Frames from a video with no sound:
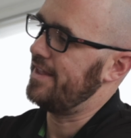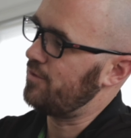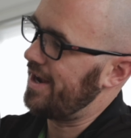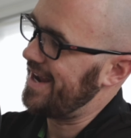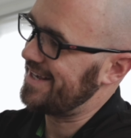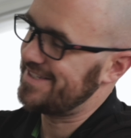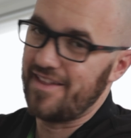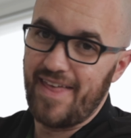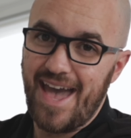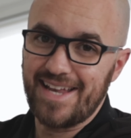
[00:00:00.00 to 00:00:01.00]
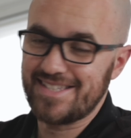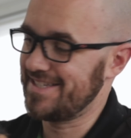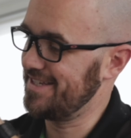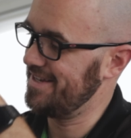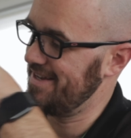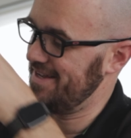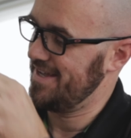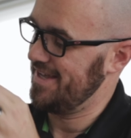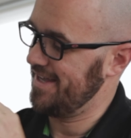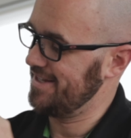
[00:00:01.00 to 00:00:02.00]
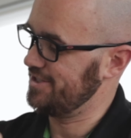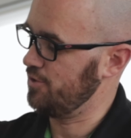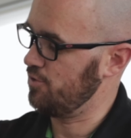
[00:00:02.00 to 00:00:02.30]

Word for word: Then right next to that is